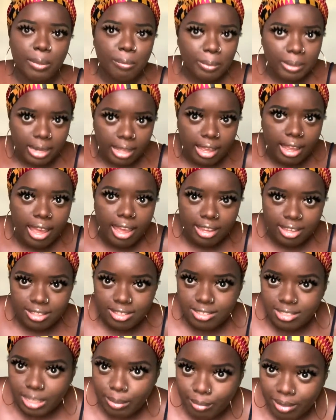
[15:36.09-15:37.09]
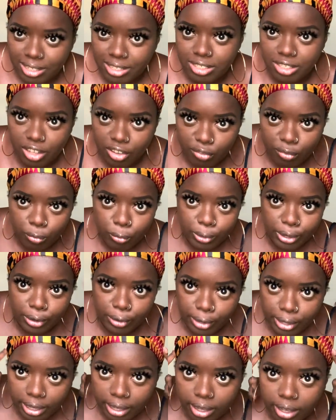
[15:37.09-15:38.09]
and I, I can see myself
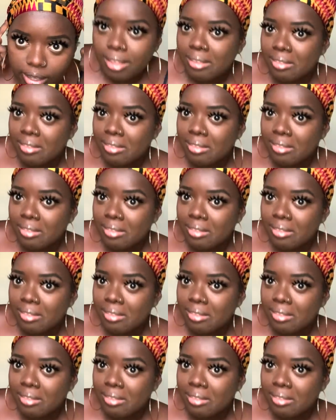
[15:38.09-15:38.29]
wearing